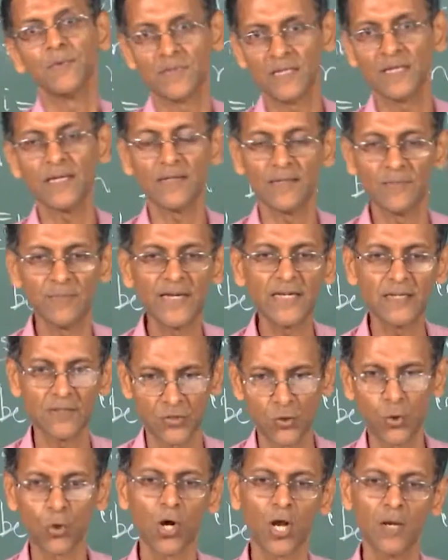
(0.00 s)
the
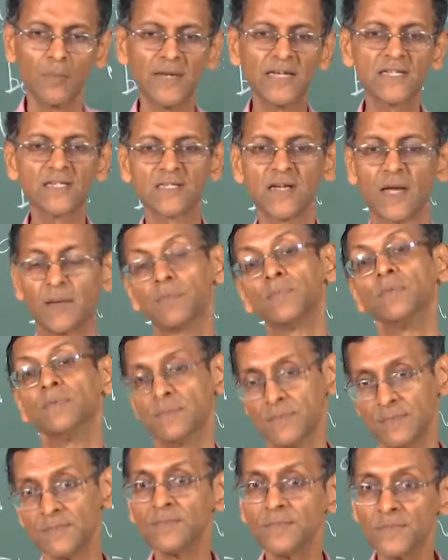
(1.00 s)
so called mixed type.
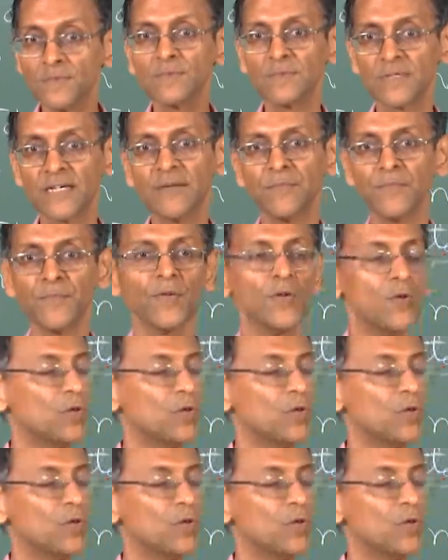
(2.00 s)
Okay.